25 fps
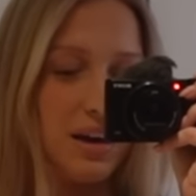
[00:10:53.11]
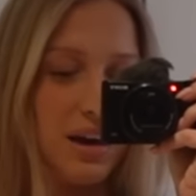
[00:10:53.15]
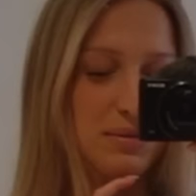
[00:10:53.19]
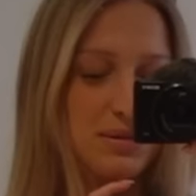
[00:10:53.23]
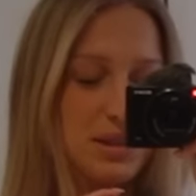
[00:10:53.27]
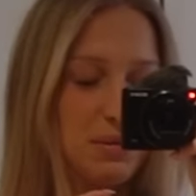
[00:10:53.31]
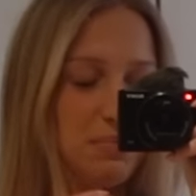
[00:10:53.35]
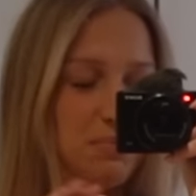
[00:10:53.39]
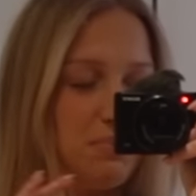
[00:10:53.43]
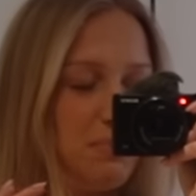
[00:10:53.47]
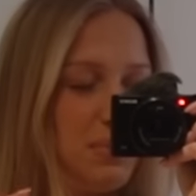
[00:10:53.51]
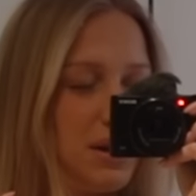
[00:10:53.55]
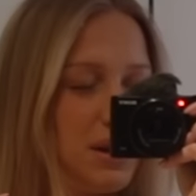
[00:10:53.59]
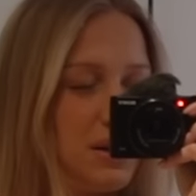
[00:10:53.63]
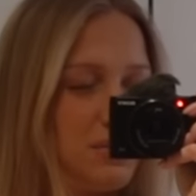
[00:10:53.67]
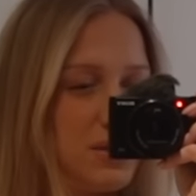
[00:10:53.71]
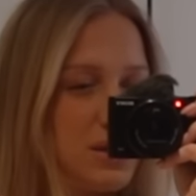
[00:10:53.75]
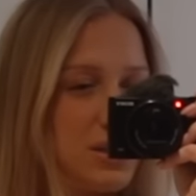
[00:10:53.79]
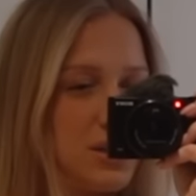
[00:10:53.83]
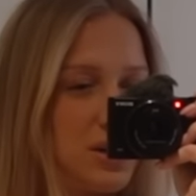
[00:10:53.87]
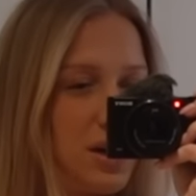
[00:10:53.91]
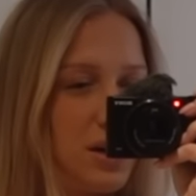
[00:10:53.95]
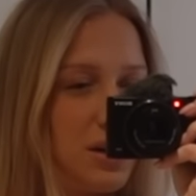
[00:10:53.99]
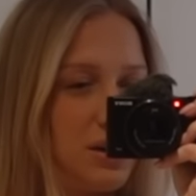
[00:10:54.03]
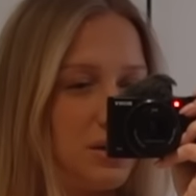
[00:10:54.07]
It was a bit of a
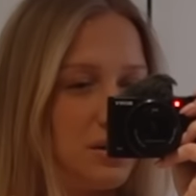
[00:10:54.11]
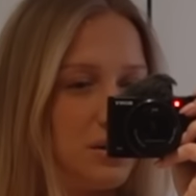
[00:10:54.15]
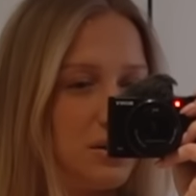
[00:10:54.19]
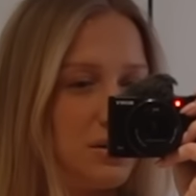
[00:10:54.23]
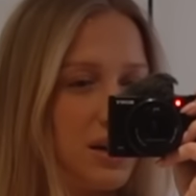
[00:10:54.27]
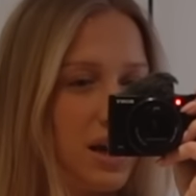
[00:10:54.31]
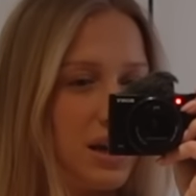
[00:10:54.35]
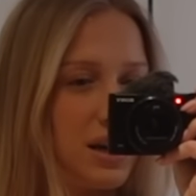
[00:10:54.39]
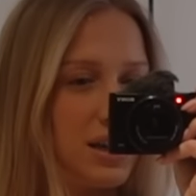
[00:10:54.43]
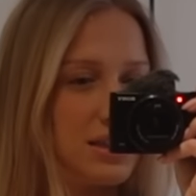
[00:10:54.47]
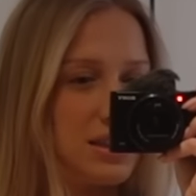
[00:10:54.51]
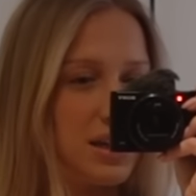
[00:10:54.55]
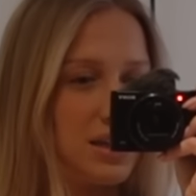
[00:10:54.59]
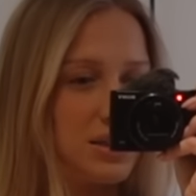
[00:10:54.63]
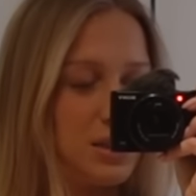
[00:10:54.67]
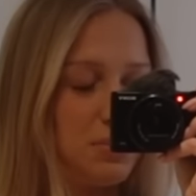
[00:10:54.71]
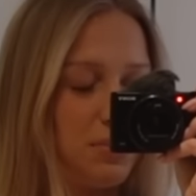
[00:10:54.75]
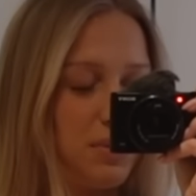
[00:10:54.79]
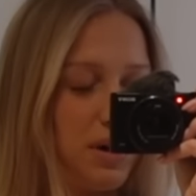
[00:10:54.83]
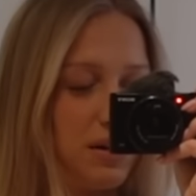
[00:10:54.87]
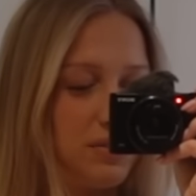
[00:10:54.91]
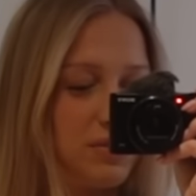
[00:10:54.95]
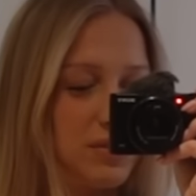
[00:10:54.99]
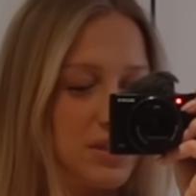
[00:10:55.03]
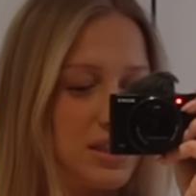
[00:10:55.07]
struggle getting down to
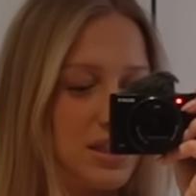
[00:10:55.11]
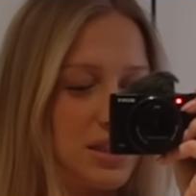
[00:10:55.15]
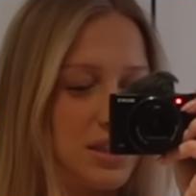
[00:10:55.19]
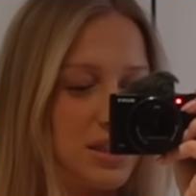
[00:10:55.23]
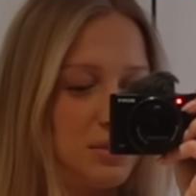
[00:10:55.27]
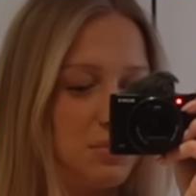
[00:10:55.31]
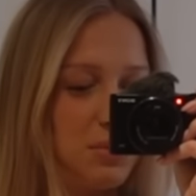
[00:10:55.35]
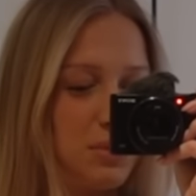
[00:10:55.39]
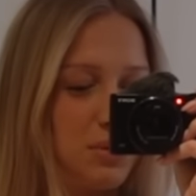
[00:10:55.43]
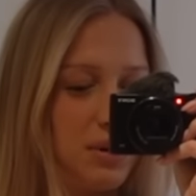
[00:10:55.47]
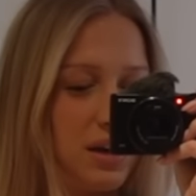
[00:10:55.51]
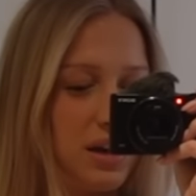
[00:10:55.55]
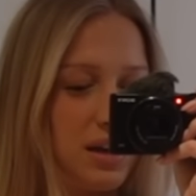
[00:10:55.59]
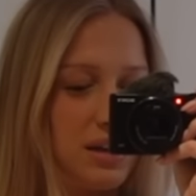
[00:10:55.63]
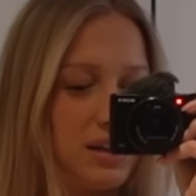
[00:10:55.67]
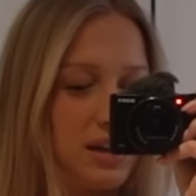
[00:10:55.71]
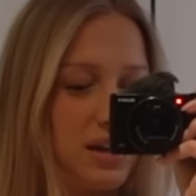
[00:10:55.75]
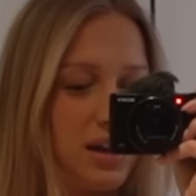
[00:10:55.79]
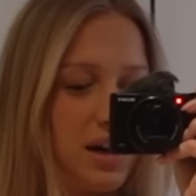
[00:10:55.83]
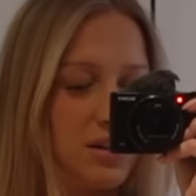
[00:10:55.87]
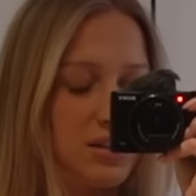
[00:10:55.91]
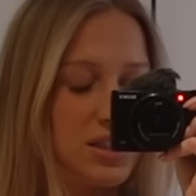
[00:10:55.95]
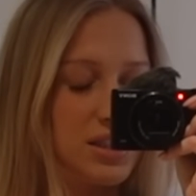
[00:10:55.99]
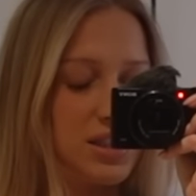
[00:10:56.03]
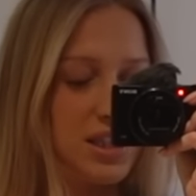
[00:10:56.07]
breakfast this morning. The
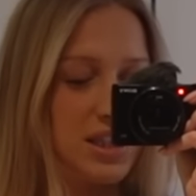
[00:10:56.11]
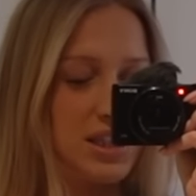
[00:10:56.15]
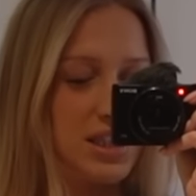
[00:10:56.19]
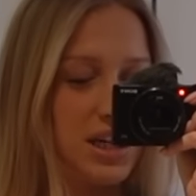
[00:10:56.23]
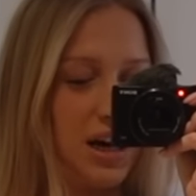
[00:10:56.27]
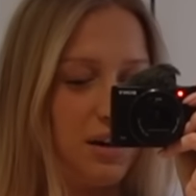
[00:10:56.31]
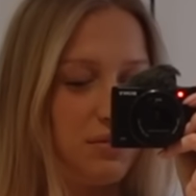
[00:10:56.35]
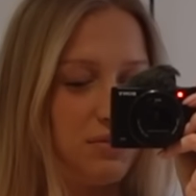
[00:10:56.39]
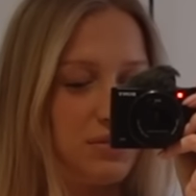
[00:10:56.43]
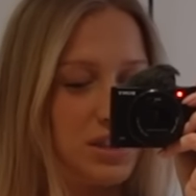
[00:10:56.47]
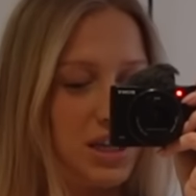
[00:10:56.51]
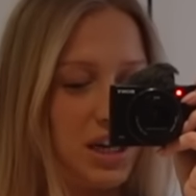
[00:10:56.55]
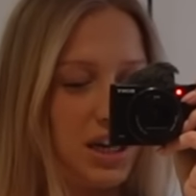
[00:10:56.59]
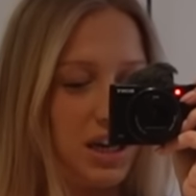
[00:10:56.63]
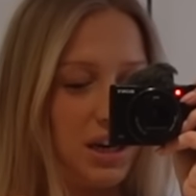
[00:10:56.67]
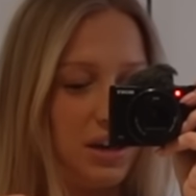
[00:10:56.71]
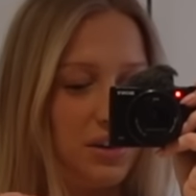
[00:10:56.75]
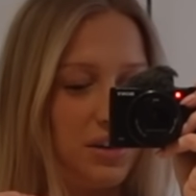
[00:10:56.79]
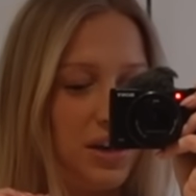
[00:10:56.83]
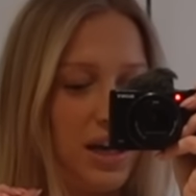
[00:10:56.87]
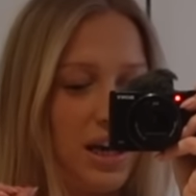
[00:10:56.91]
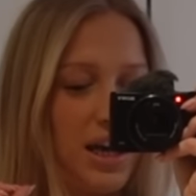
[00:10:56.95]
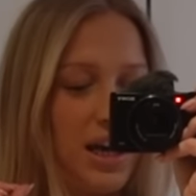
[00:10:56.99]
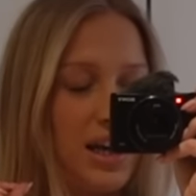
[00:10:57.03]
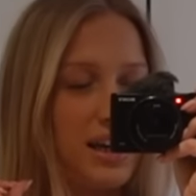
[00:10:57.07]
girls did have to
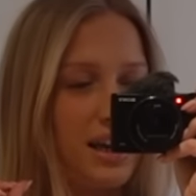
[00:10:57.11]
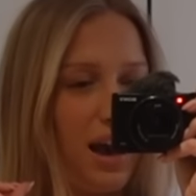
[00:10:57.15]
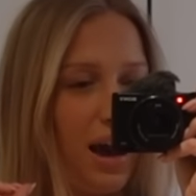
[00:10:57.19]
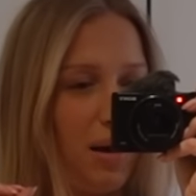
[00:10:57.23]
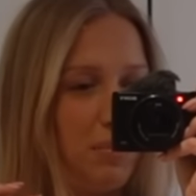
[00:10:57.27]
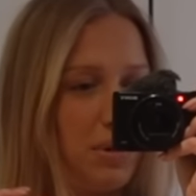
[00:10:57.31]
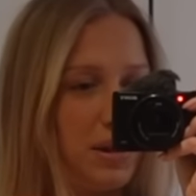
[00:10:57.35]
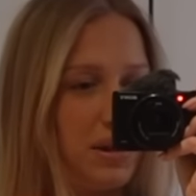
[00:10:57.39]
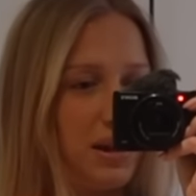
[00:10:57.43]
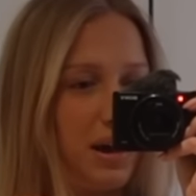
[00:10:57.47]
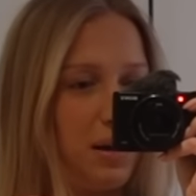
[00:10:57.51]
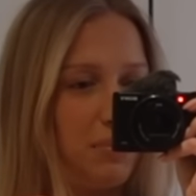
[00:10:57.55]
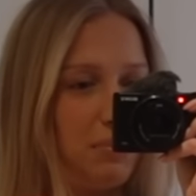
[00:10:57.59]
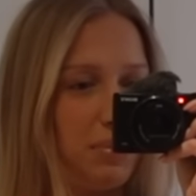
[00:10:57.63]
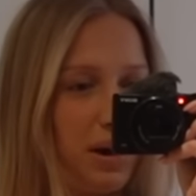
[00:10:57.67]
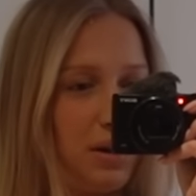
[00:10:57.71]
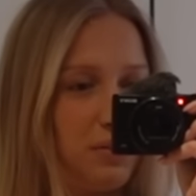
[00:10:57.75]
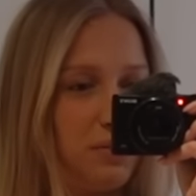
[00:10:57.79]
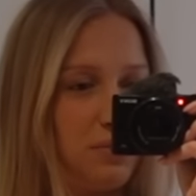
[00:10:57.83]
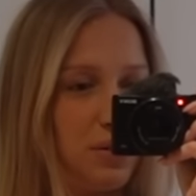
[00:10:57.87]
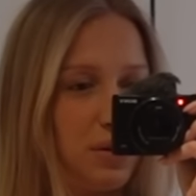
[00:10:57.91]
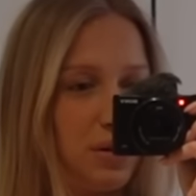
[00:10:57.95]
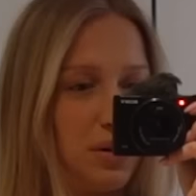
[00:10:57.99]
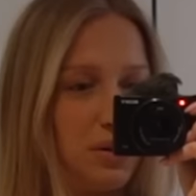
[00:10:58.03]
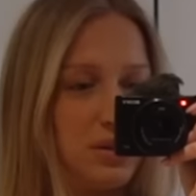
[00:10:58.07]
get me there by
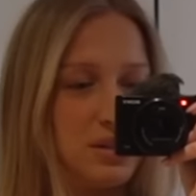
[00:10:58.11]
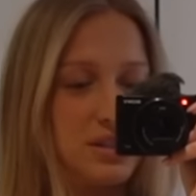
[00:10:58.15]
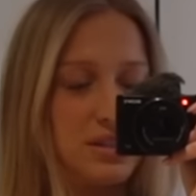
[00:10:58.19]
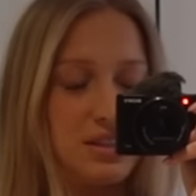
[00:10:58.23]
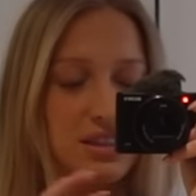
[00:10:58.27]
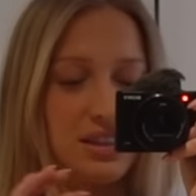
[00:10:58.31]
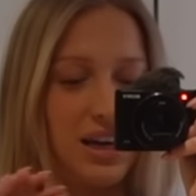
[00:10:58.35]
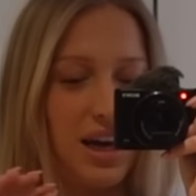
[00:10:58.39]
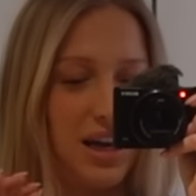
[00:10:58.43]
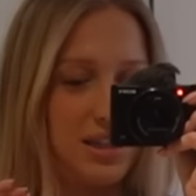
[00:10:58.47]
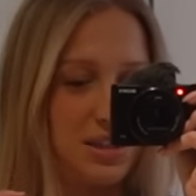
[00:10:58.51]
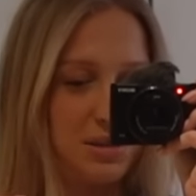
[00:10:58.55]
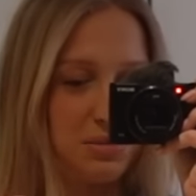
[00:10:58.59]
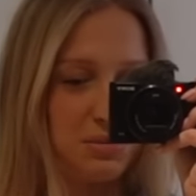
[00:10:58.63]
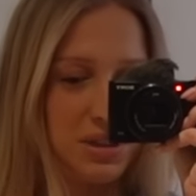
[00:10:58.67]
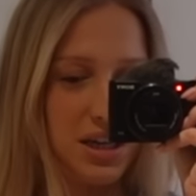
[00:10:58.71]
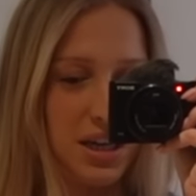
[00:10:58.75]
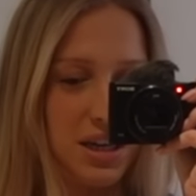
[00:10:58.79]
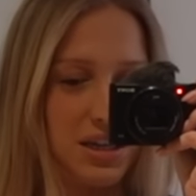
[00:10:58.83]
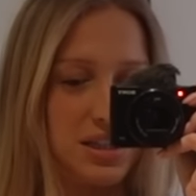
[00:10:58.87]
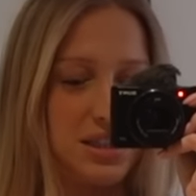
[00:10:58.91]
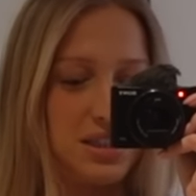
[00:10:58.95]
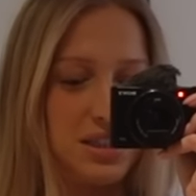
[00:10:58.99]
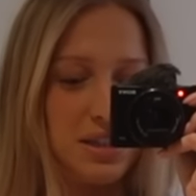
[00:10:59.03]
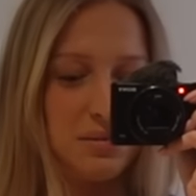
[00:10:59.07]
force, get some
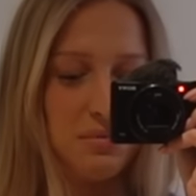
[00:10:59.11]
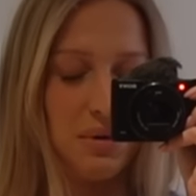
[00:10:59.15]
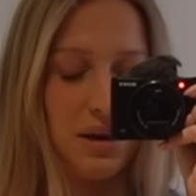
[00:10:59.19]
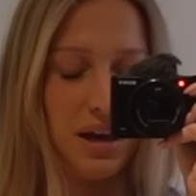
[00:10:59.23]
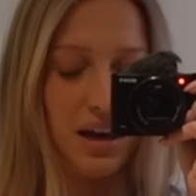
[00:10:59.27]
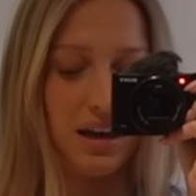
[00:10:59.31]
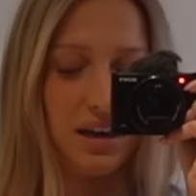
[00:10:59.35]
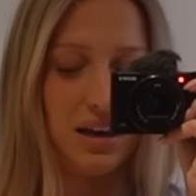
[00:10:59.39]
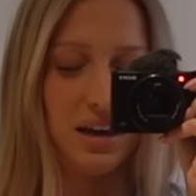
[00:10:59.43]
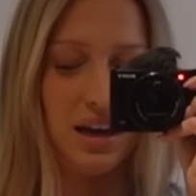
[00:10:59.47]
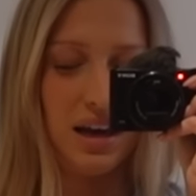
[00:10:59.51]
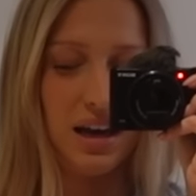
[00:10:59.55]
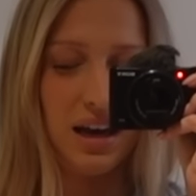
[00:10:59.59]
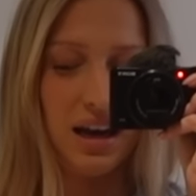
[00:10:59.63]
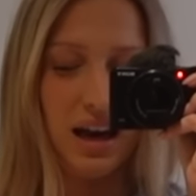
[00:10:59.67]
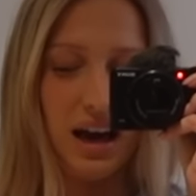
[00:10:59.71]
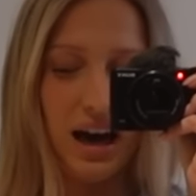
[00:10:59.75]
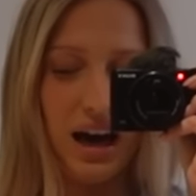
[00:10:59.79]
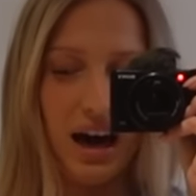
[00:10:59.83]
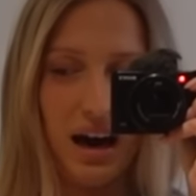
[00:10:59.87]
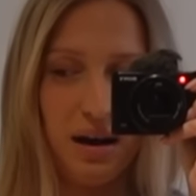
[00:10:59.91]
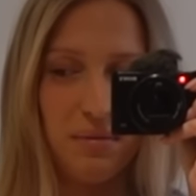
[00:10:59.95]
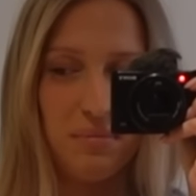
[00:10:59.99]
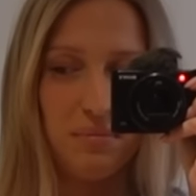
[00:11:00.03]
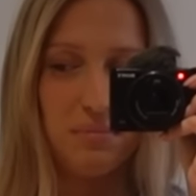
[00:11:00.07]
toast in me,
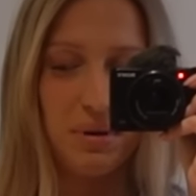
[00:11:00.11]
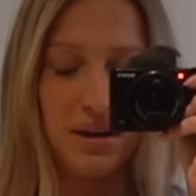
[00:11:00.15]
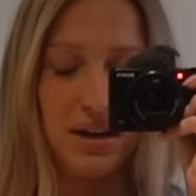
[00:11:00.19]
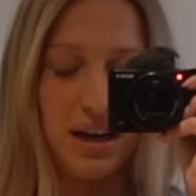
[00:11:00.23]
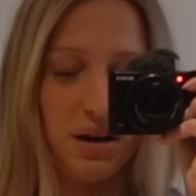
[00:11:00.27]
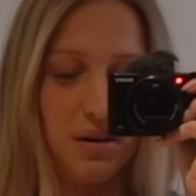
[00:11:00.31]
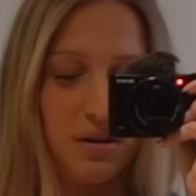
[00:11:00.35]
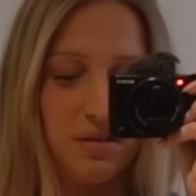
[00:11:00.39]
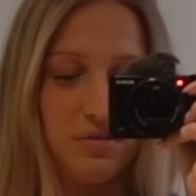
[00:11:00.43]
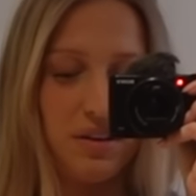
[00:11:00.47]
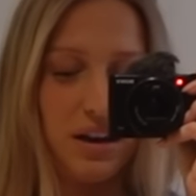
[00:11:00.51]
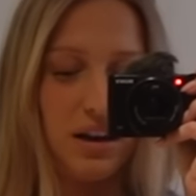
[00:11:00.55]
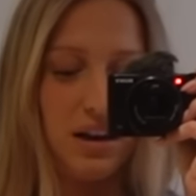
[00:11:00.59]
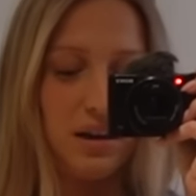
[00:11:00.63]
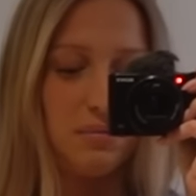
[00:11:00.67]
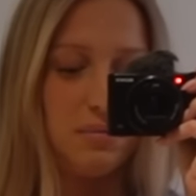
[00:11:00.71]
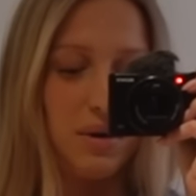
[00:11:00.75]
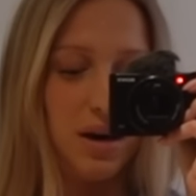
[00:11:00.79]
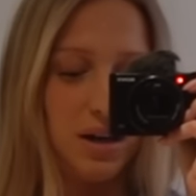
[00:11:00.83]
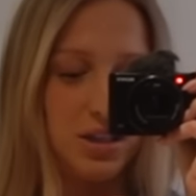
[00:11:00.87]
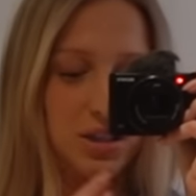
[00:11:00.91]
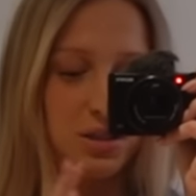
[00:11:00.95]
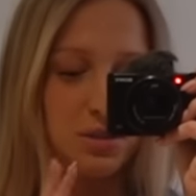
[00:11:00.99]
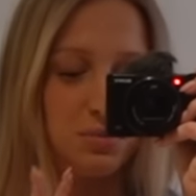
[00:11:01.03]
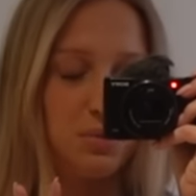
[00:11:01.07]
but now I'm feeling
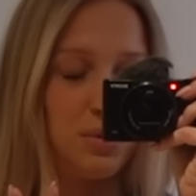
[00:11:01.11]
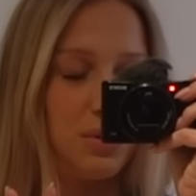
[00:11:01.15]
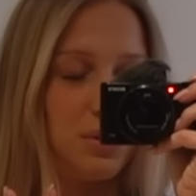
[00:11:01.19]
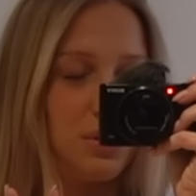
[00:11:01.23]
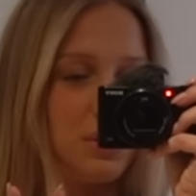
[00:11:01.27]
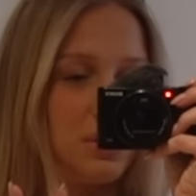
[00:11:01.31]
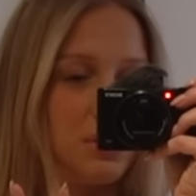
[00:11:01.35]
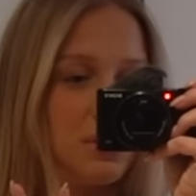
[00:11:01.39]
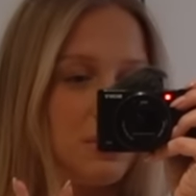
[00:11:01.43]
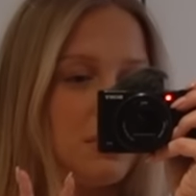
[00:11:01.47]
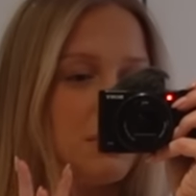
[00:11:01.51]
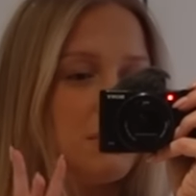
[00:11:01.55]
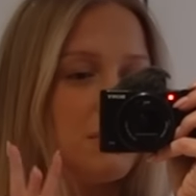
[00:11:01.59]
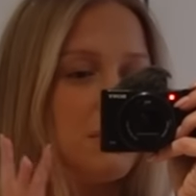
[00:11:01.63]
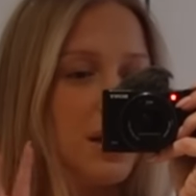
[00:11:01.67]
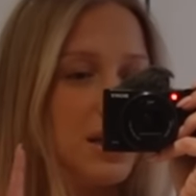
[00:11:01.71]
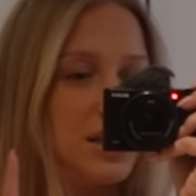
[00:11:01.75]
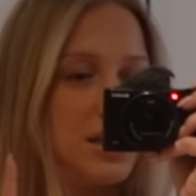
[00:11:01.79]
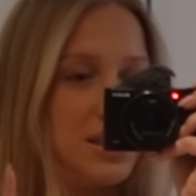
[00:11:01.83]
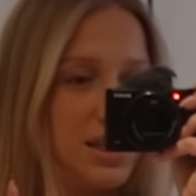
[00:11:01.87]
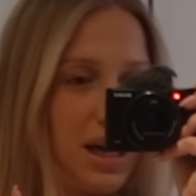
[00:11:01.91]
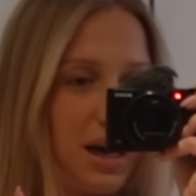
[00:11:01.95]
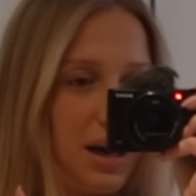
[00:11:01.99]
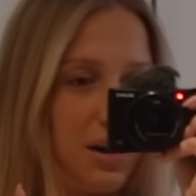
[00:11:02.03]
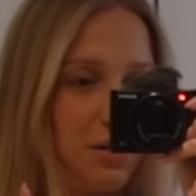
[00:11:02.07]
much more
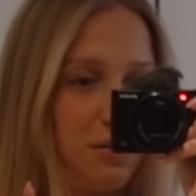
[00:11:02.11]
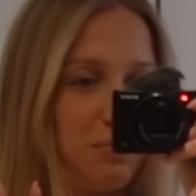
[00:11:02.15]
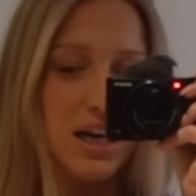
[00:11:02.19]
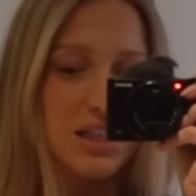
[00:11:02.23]
myself.